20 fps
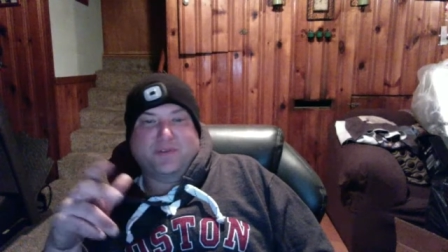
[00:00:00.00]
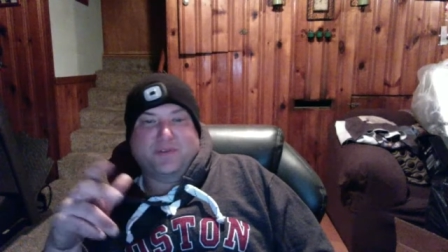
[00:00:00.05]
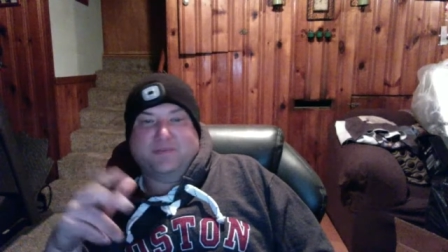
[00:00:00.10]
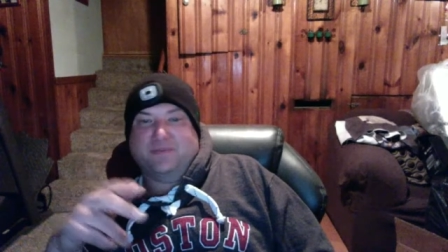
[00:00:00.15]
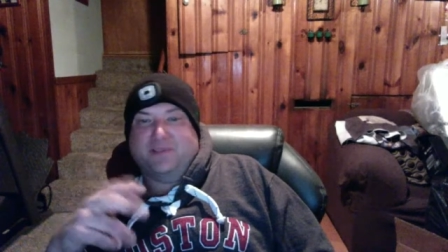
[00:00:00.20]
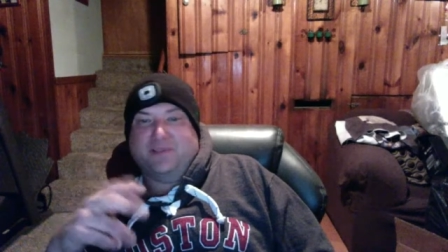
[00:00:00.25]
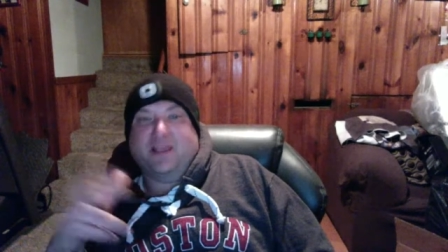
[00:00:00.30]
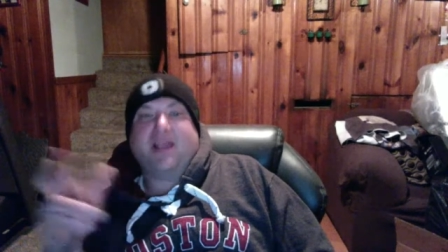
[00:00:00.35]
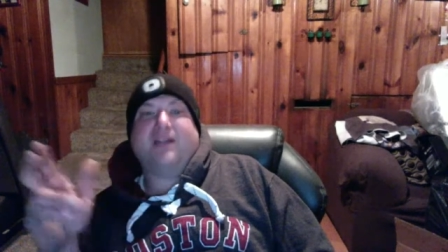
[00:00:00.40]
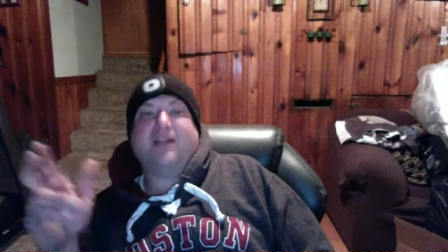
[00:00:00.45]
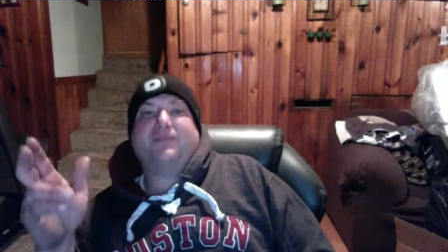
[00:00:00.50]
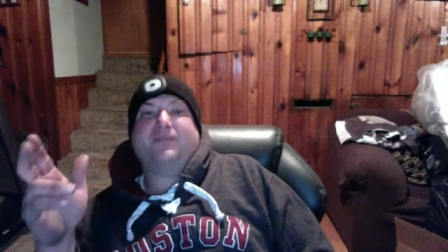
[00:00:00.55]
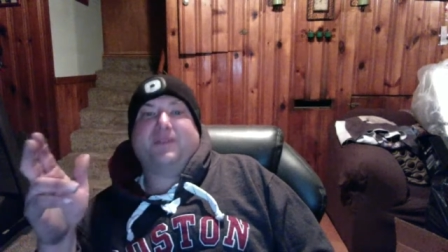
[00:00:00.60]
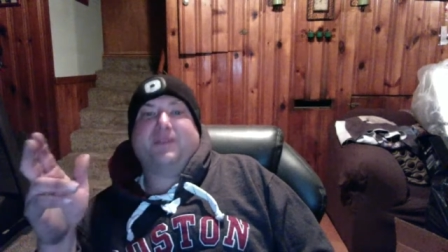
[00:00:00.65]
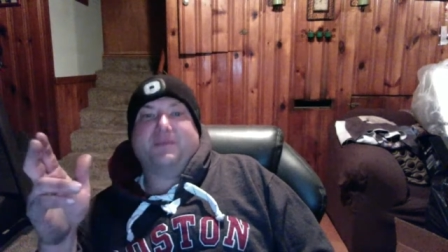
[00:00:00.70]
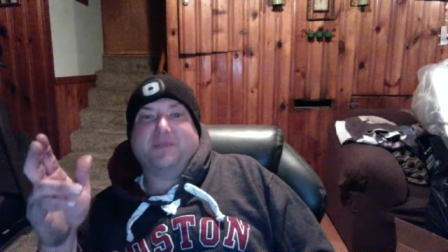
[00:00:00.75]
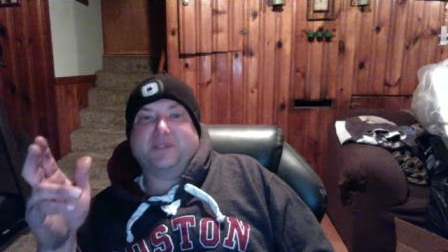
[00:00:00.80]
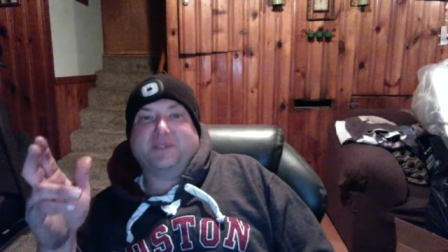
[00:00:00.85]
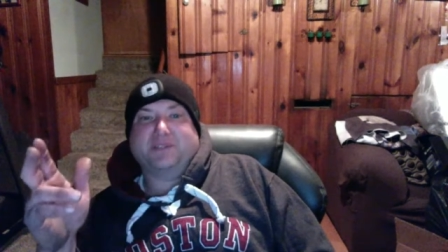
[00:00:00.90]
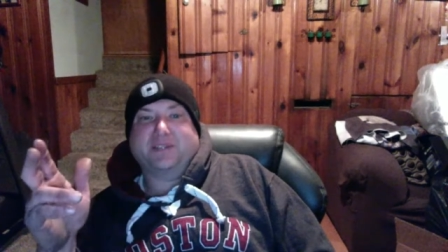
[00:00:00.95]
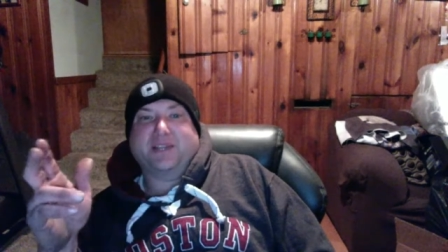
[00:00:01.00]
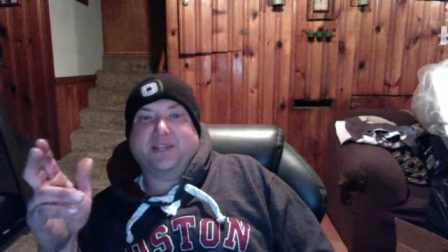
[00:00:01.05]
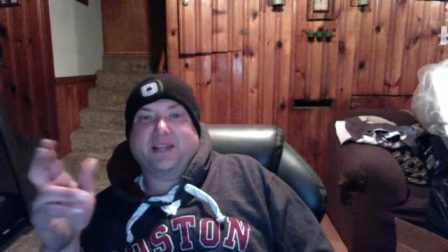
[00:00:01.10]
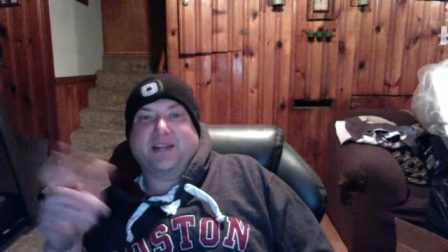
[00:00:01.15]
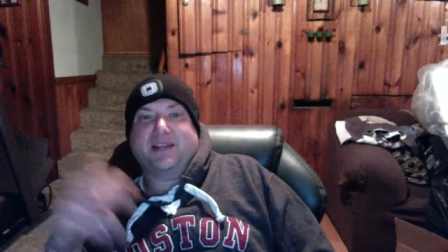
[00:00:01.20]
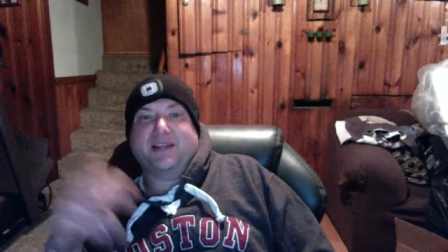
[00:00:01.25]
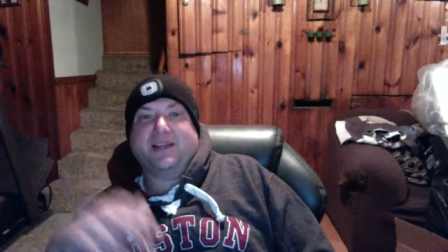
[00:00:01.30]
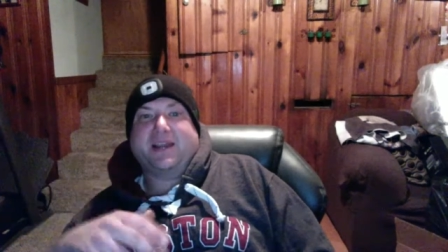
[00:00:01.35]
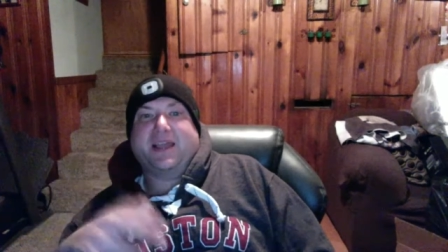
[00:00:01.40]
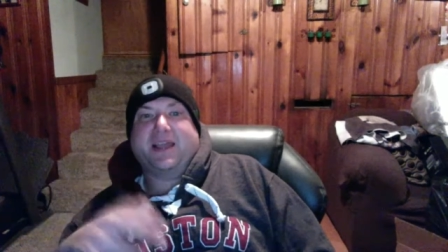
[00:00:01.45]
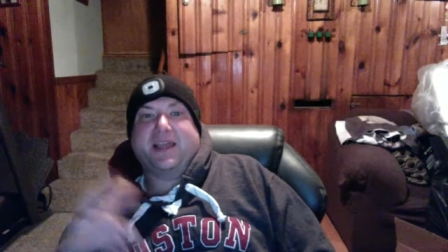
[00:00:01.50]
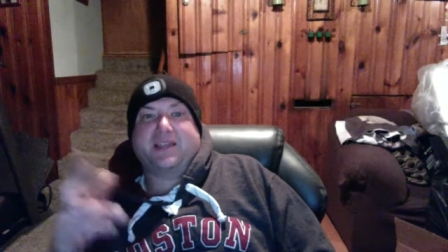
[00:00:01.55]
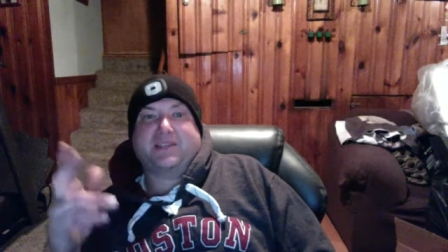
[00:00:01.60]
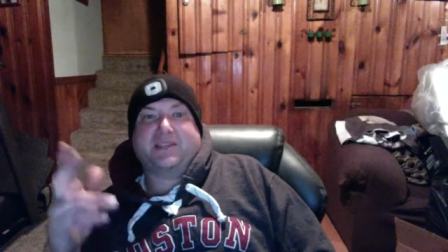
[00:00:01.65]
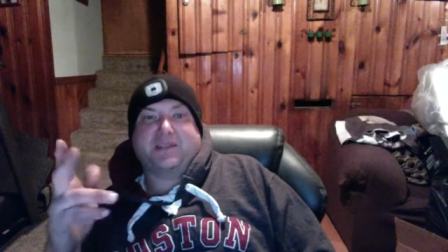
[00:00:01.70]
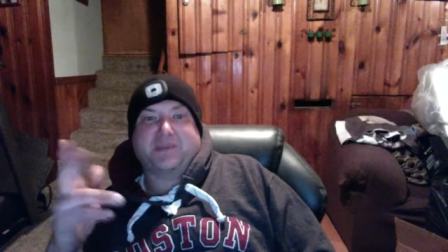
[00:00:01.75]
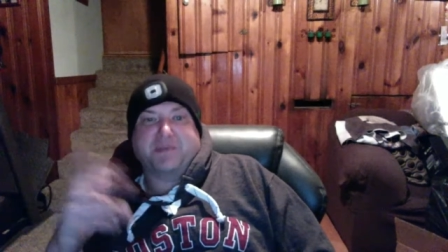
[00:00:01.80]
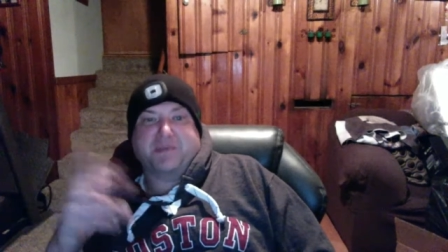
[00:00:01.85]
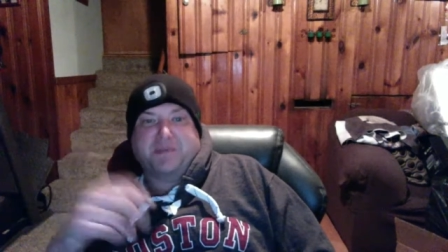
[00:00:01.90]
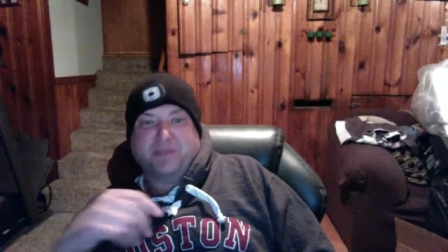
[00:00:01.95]
laughing about that. I gotta
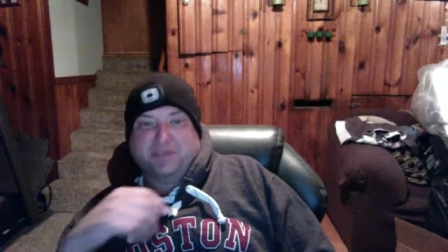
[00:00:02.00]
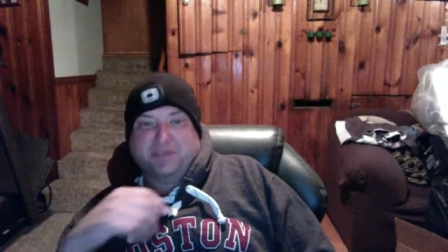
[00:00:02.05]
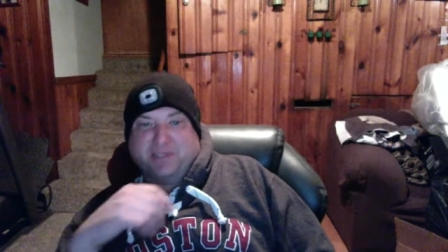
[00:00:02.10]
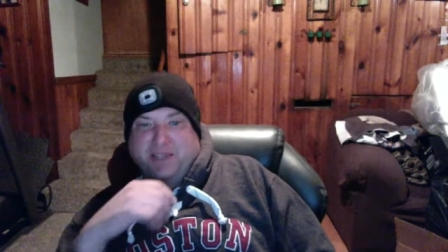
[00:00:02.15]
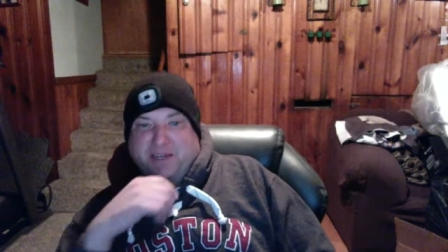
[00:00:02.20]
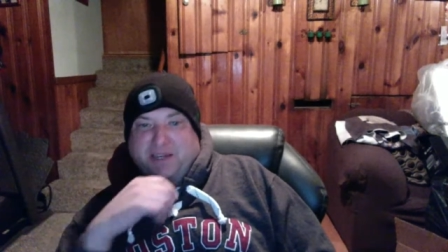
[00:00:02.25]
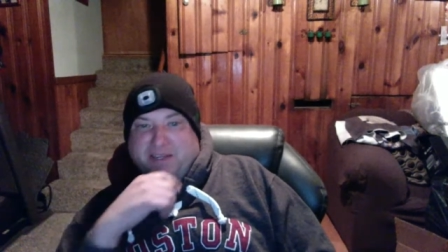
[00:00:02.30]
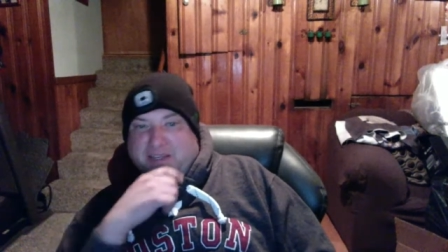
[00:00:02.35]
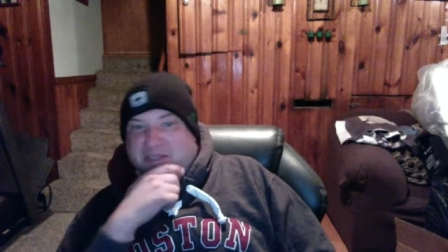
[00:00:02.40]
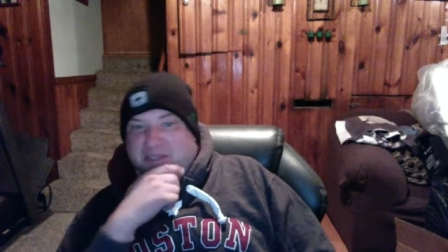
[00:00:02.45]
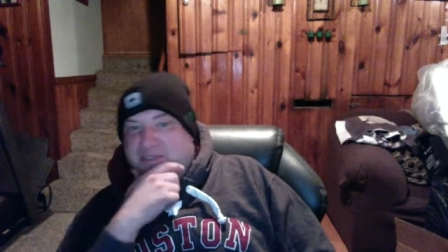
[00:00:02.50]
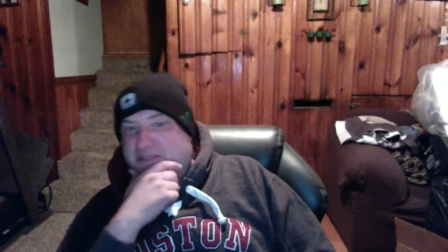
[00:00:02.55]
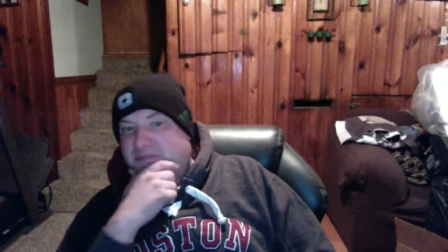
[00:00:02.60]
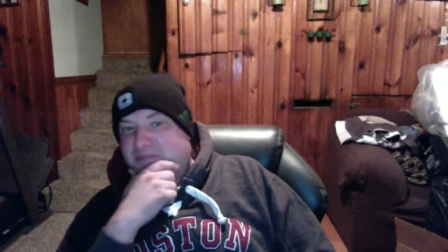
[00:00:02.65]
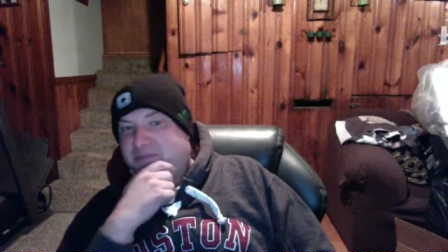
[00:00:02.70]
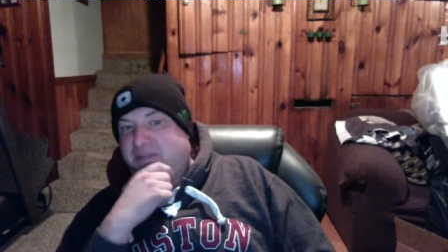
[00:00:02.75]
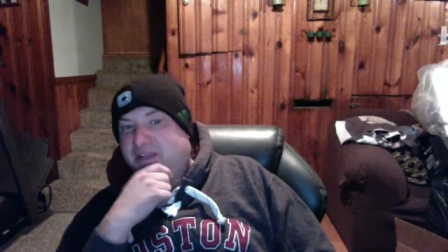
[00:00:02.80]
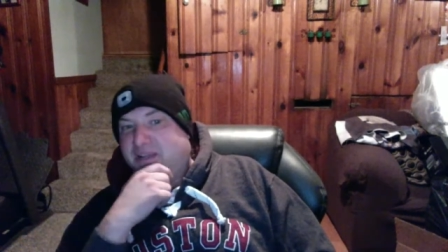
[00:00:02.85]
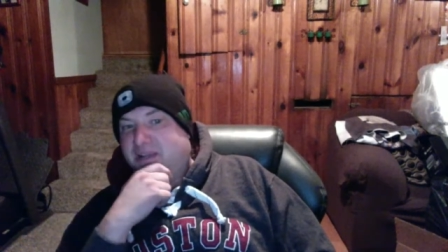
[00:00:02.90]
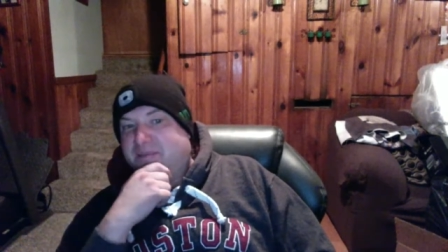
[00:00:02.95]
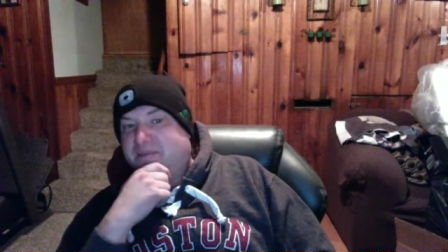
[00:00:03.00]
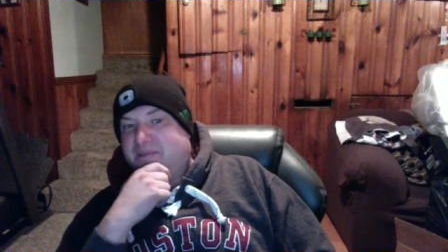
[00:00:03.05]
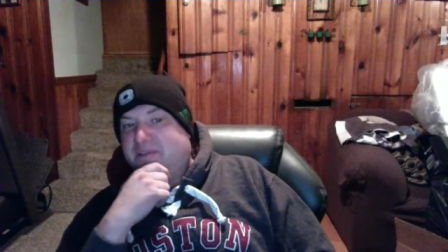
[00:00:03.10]
ask him about that again sometime.